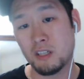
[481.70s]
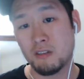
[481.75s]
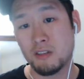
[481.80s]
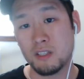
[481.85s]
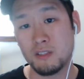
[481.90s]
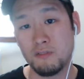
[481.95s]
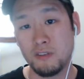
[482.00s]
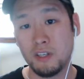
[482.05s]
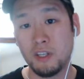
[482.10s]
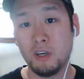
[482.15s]
of
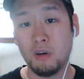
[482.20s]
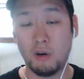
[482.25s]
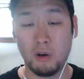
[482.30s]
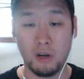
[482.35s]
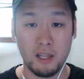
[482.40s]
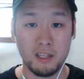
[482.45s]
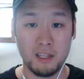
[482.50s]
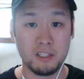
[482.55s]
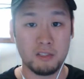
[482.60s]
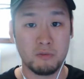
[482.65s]
this video, or
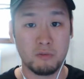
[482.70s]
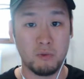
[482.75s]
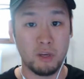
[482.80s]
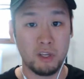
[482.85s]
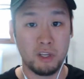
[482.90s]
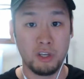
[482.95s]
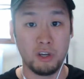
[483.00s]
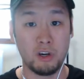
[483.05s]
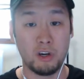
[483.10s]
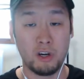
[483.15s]
at least
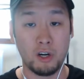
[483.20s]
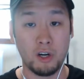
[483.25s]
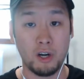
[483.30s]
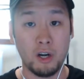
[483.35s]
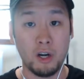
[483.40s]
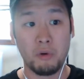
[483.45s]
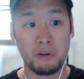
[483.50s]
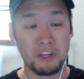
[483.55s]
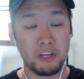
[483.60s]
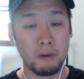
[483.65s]
what
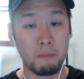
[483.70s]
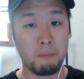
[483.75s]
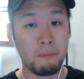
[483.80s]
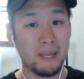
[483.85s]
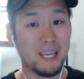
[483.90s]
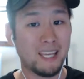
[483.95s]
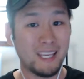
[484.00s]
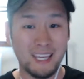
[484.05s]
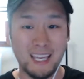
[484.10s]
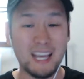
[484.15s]
your
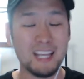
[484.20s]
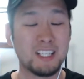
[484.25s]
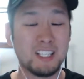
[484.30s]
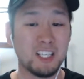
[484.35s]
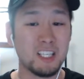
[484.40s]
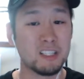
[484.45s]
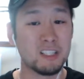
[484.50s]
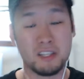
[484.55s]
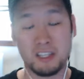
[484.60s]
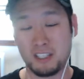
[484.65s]
big catch
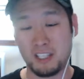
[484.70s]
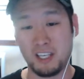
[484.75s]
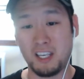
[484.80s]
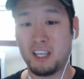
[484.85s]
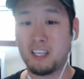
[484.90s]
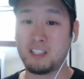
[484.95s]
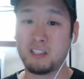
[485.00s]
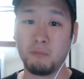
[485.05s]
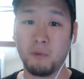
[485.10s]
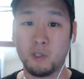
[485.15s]
is, because
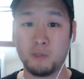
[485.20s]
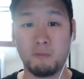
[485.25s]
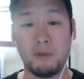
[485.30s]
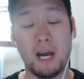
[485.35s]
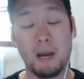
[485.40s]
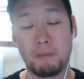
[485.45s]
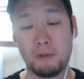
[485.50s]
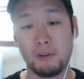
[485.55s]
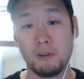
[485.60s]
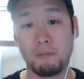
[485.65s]
he is the most
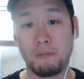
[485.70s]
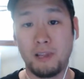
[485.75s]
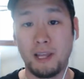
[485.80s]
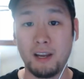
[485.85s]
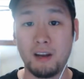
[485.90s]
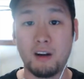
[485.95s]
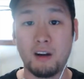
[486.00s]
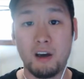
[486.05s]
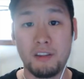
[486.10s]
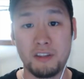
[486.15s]
popular
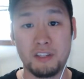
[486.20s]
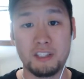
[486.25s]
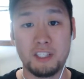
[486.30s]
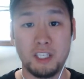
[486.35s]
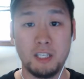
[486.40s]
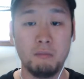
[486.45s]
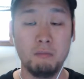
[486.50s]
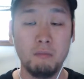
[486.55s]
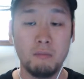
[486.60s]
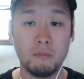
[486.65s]
player on the
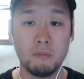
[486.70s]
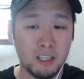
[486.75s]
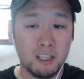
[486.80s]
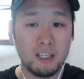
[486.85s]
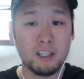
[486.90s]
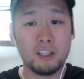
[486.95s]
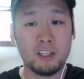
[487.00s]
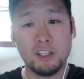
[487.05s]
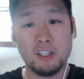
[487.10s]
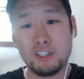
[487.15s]
team. Get
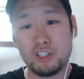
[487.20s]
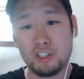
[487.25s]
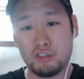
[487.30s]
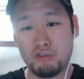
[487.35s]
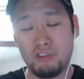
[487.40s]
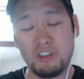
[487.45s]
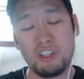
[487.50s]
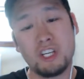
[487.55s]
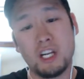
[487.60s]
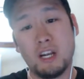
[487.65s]
a good
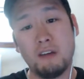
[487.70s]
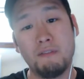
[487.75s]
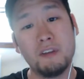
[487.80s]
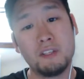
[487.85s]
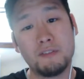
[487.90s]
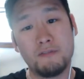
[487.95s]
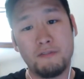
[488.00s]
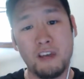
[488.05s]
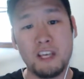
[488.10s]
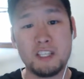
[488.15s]
screenshot of
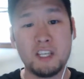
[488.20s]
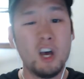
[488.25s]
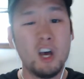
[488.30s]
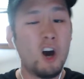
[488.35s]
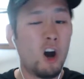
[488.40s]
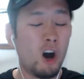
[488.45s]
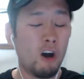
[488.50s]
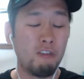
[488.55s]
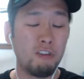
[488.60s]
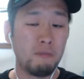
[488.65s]
his face,
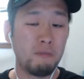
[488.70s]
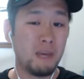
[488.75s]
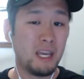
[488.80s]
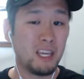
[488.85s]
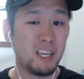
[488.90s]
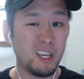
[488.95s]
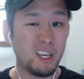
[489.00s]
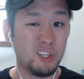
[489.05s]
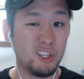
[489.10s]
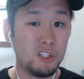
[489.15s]
hopefully
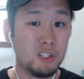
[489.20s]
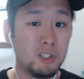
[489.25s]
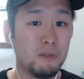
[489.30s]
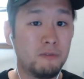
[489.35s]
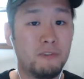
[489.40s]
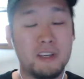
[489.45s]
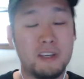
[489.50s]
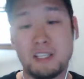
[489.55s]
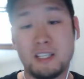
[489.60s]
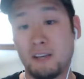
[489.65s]
making a
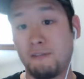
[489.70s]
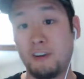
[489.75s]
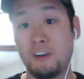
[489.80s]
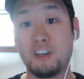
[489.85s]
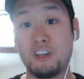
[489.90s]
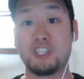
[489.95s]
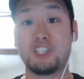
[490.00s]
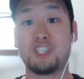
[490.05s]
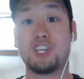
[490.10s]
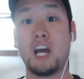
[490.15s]
YouTube face like
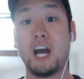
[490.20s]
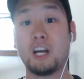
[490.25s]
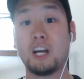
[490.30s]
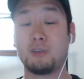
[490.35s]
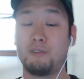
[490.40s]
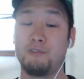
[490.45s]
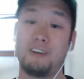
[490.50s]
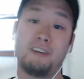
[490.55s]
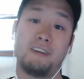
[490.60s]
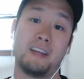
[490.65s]
very shocked
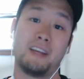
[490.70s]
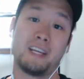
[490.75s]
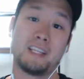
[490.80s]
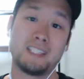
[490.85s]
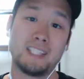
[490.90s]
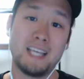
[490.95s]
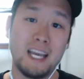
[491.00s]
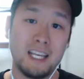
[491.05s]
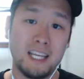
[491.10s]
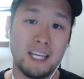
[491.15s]
or very
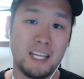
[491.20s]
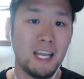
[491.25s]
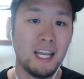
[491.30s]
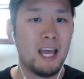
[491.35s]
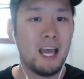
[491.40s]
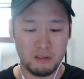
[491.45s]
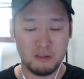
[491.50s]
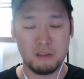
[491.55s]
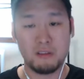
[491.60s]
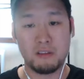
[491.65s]
excited.
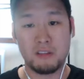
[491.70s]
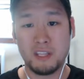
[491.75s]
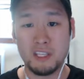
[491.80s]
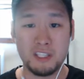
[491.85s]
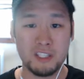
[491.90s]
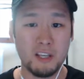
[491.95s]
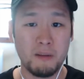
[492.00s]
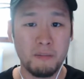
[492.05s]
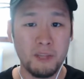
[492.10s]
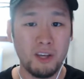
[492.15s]

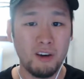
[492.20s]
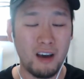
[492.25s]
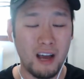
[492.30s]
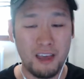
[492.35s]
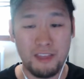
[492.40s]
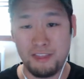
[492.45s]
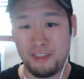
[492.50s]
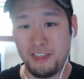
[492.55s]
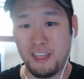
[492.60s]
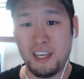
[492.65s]
This thumbnail, I
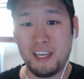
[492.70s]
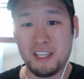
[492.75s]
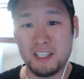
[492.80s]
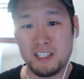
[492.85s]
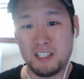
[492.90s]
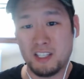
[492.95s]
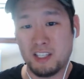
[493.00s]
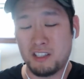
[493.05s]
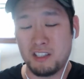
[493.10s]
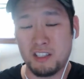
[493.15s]
think
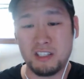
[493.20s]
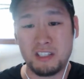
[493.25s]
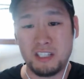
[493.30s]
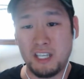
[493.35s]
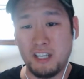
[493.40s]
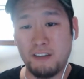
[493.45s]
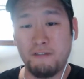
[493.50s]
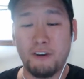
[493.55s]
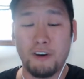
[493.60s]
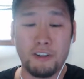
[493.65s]
it's just a
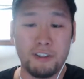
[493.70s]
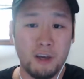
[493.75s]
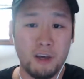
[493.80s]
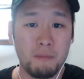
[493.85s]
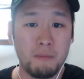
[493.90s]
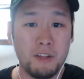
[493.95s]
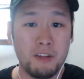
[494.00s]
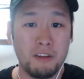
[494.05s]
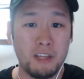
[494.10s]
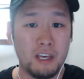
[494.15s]
default
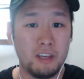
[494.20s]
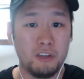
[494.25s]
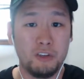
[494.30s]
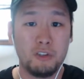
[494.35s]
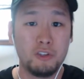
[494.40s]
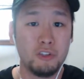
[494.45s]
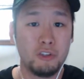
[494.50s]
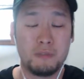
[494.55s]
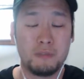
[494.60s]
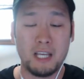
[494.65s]
thumbnail that
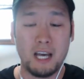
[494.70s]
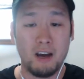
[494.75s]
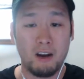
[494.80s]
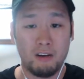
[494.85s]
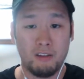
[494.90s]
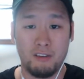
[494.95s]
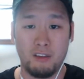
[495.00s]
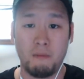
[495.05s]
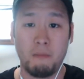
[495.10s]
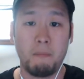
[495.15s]
YouTube's
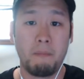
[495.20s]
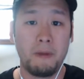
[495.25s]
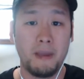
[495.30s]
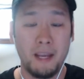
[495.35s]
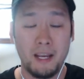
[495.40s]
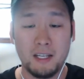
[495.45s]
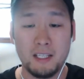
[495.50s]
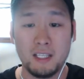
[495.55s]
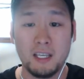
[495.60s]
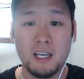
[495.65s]
algorithm
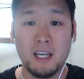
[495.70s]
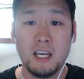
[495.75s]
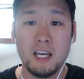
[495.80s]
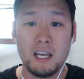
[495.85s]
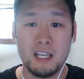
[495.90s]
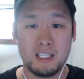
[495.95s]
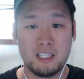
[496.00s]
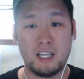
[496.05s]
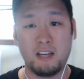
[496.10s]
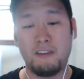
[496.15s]
picked
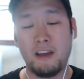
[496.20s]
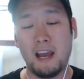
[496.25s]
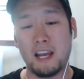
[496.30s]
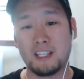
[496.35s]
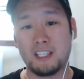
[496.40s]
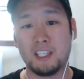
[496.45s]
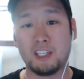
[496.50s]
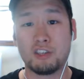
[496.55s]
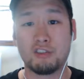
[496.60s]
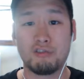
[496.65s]
instead of
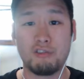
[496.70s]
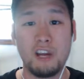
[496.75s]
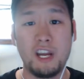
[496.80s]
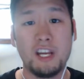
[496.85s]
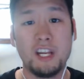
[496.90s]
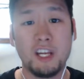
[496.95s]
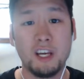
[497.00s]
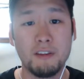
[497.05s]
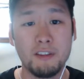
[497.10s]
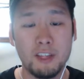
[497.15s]
actually
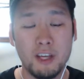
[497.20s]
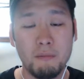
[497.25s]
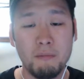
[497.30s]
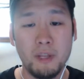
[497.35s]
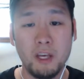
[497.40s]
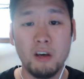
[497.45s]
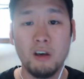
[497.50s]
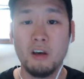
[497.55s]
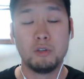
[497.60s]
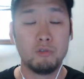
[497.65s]
creating a
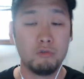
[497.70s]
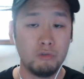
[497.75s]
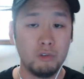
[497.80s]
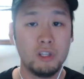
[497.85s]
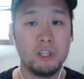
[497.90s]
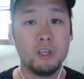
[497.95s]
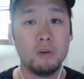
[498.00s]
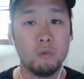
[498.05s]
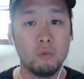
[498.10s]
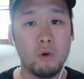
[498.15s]
thumbnail. You
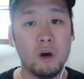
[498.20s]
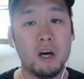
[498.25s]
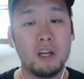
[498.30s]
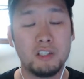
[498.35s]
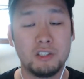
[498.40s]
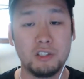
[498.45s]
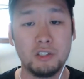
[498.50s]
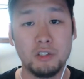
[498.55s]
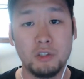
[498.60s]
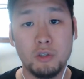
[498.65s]
really
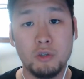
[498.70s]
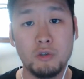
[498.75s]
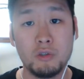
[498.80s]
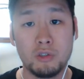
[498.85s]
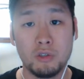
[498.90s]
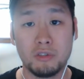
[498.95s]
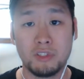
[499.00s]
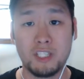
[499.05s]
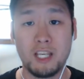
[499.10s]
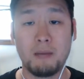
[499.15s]
want to use
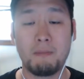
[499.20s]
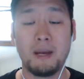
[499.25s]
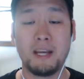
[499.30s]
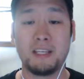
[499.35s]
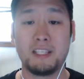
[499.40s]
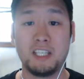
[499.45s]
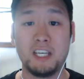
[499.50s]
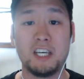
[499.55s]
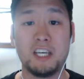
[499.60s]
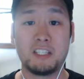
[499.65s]
those same
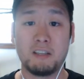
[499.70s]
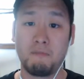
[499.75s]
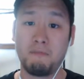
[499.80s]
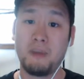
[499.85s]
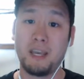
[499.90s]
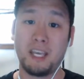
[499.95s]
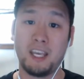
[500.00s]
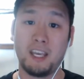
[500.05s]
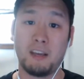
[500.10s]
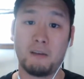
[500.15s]
ideas of
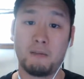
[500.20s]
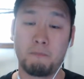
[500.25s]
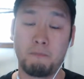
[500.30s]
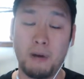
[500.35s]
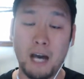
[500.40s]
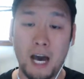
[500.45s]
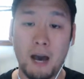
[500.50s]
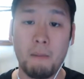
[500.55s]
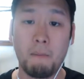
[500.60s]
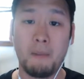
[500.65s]
making it
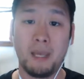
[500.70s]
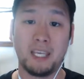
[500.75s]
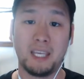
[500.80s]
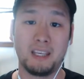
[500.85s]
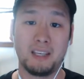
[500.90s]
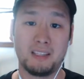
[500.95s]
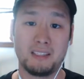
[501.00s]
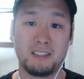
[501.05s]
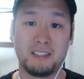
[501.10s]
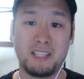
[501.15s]
pop,
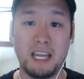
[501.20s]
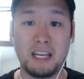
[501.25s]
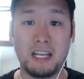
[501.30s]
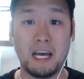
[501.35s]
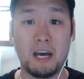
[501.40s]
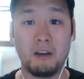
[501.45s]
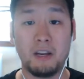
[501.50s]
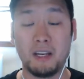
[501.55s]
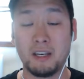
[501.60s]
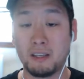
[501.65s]
making it stand
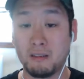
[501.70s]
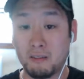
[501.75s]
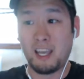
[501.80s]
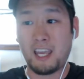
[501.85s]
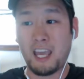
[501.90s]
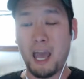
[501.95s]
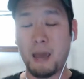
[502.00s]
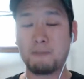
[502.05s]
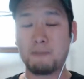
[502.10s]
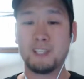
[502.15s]
out, and
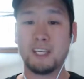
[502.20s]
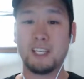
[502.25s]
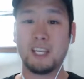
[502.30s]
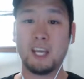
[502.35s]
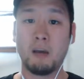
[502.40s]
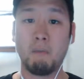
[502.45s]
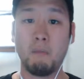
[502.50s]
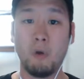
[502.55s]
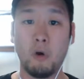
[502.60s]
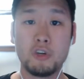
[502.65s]
encapsulating
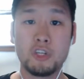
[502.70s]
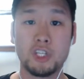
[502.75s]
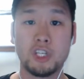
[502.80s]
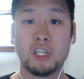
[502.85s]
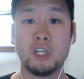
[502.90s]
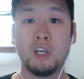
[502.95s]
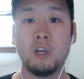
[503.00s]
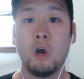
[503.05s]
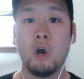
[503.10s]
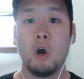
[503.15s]

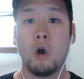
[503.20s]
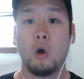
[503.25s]
emotion